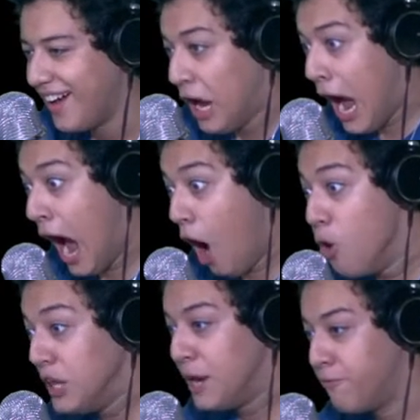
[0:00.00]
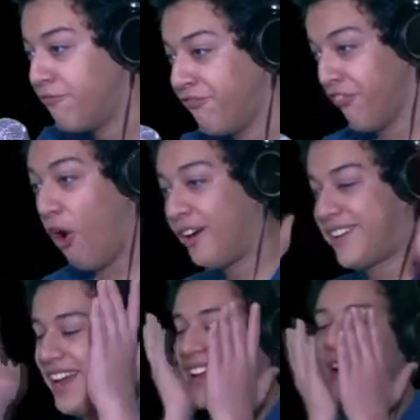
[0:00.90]
Holy
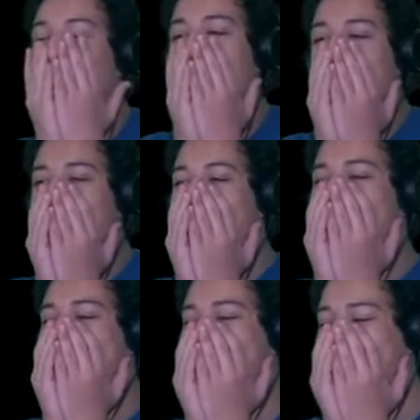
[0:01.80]
fucking! Oh my